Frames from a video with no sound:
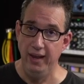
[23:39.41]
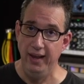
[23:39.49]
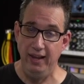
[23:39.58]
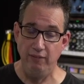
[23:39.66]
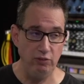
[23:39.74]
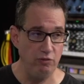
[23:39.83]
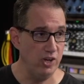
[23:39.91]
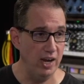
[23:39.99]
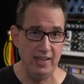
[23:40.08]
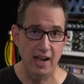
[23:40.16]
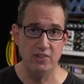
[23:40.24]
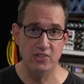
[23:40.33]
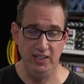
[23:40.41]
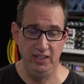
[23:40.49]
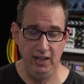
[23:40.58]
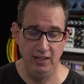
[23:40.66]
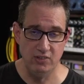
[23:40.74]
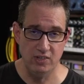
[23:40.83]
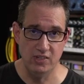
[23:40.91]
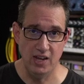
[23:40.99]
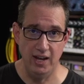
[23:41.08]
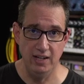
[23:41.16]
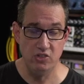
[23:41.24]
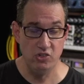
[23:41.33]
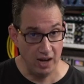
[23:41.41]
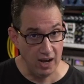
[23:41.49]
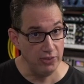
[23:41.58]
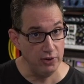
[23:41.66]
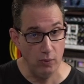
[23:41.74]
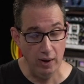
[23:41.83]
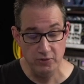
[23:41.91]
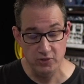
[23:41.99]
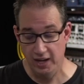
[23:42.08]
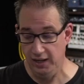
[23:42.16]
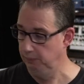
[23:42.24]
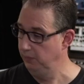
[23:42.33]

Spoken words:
if you checked out Z&H Designs, check out their website.